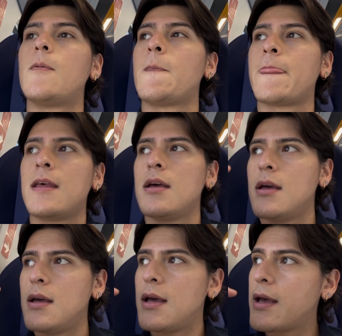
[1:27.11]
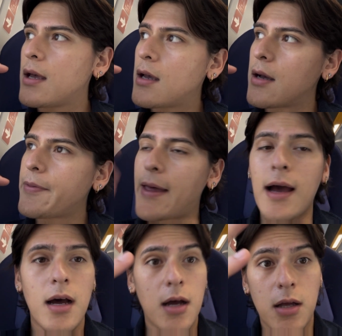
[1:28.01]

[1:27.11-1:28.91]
That